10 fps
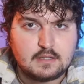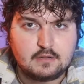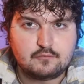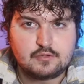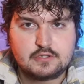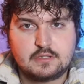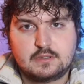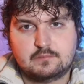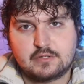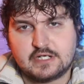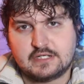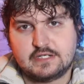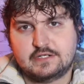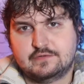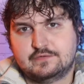everyone, Brandon
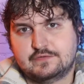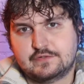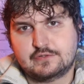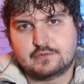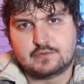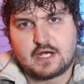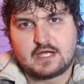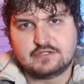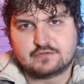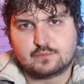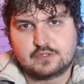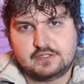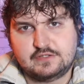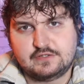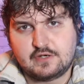here. So I just
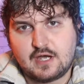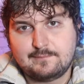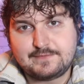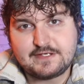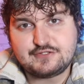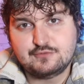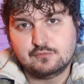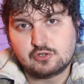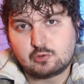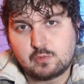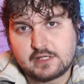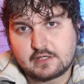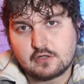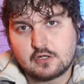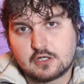wanted to update you real
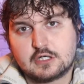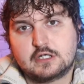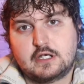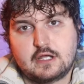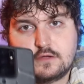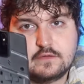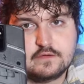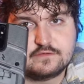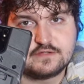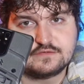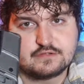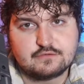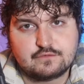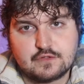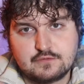quick on the Zizo
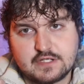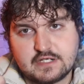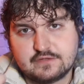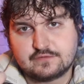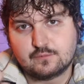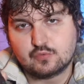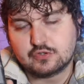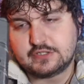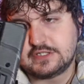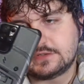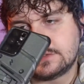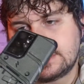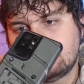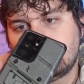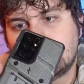phone case warranty
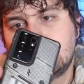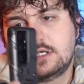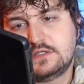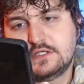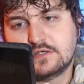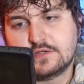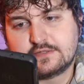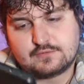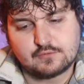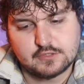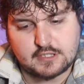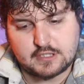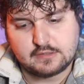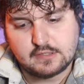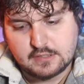claim deal that's going
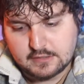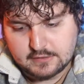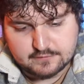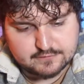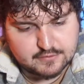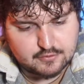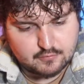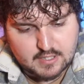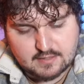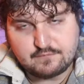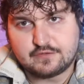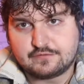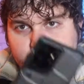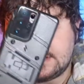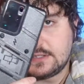on. So
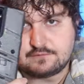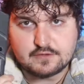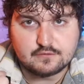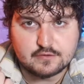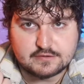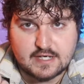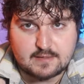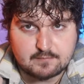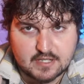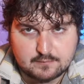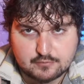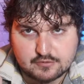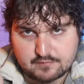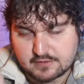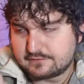obviously, if you looked at my
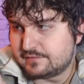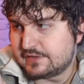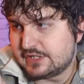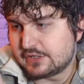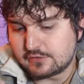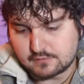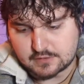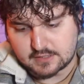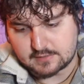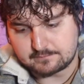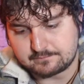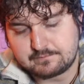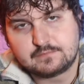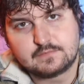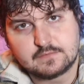previous video, um,
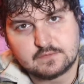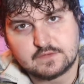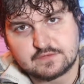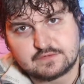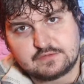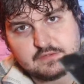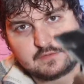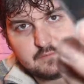this